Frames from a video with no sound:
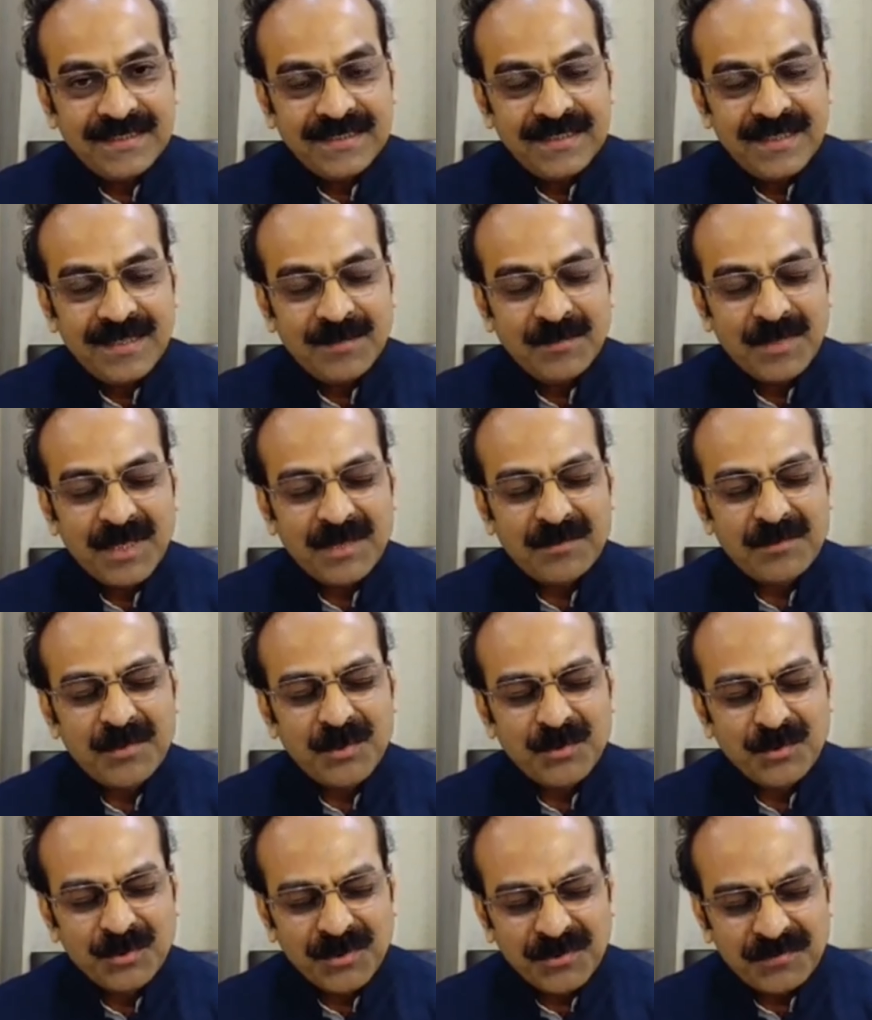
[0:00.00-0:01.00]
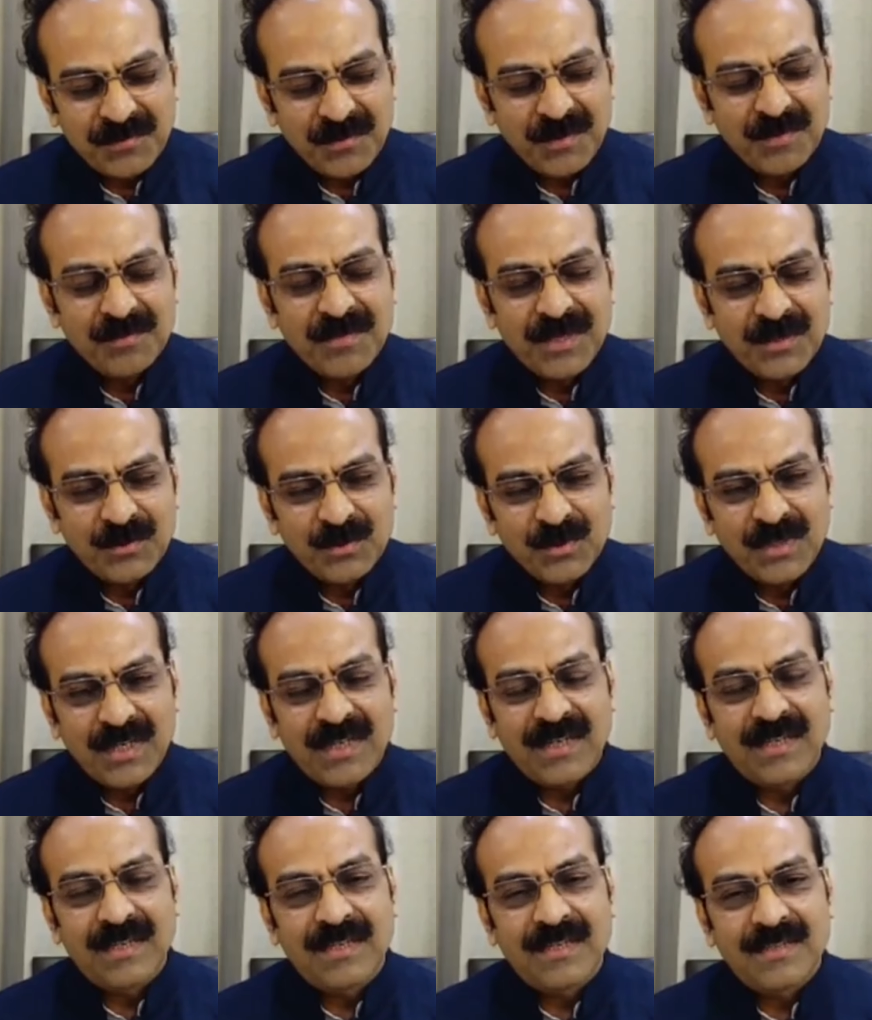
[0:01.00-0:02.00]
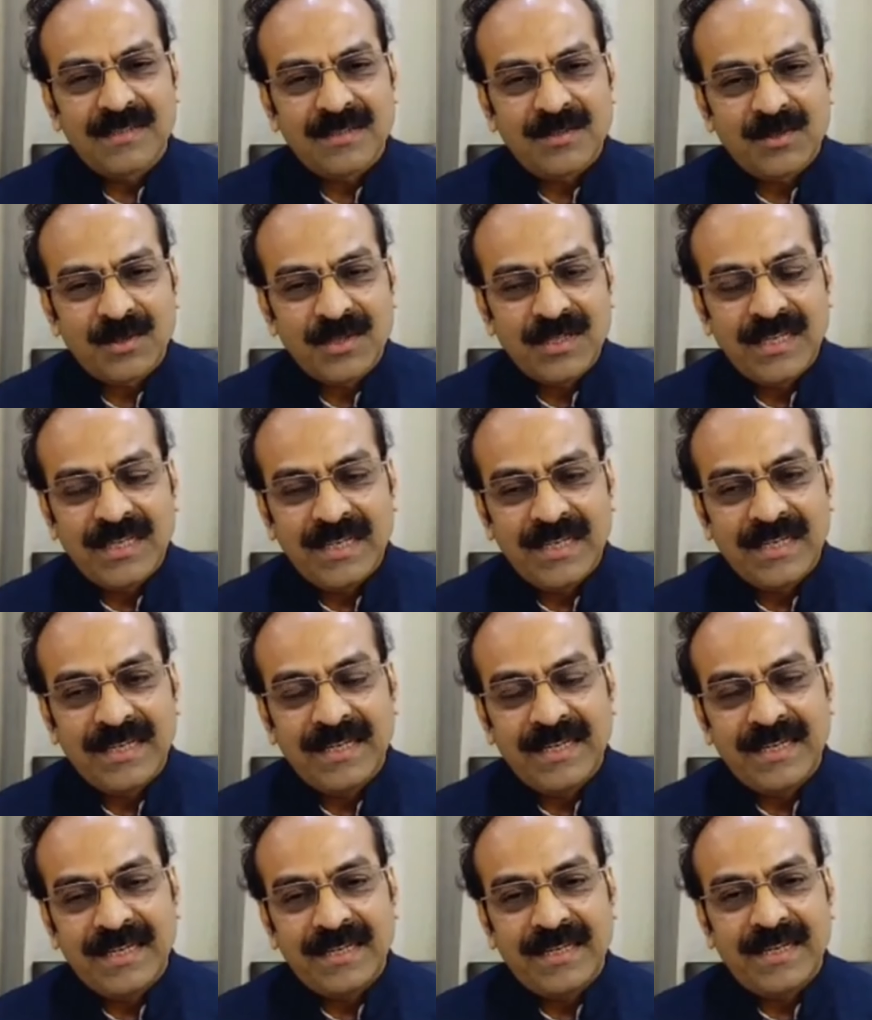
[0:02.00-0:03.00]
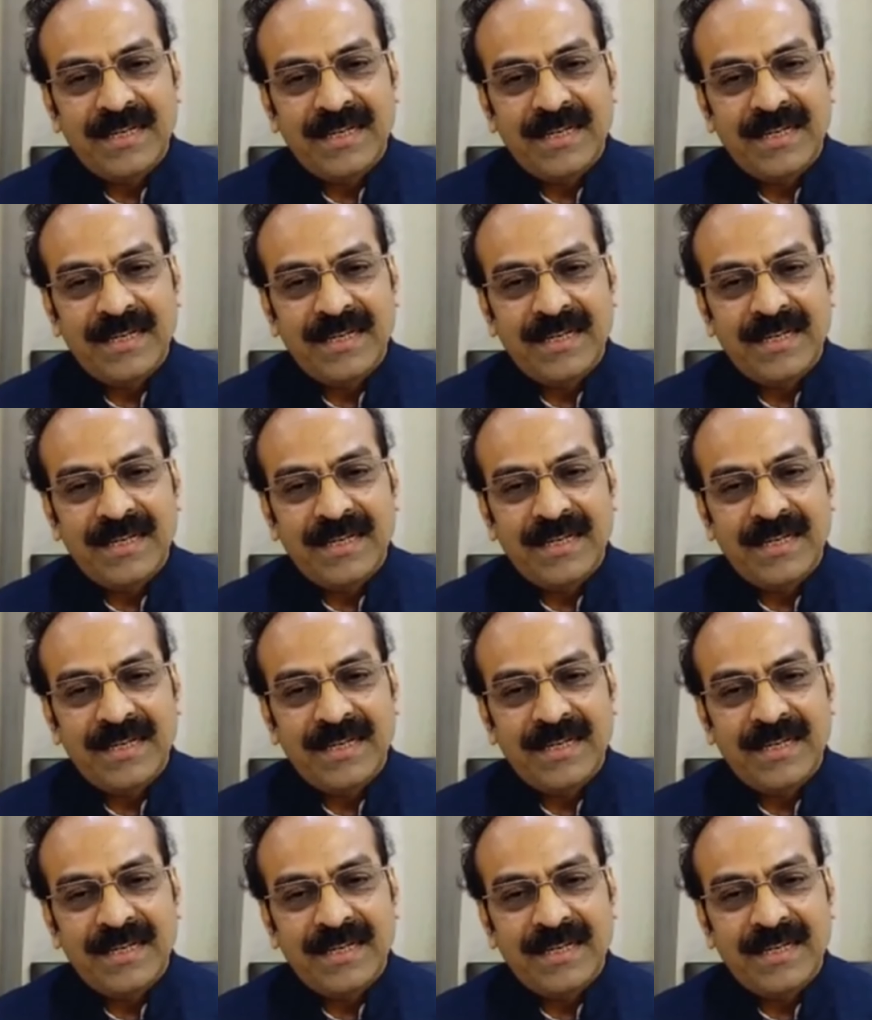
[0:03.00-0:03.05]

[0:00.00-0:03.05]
but a beautiful maroon color cornelian agate,